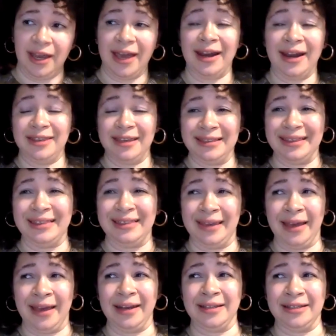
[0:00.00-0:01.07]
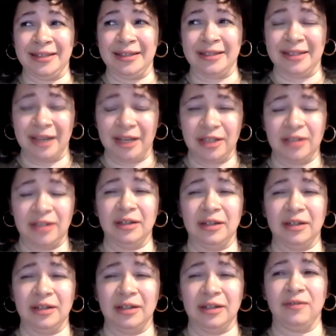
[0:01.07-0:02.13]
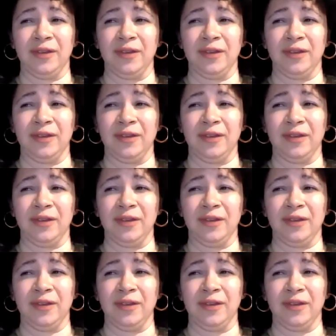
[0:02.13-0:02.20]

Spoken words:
And I think that that is a discussion of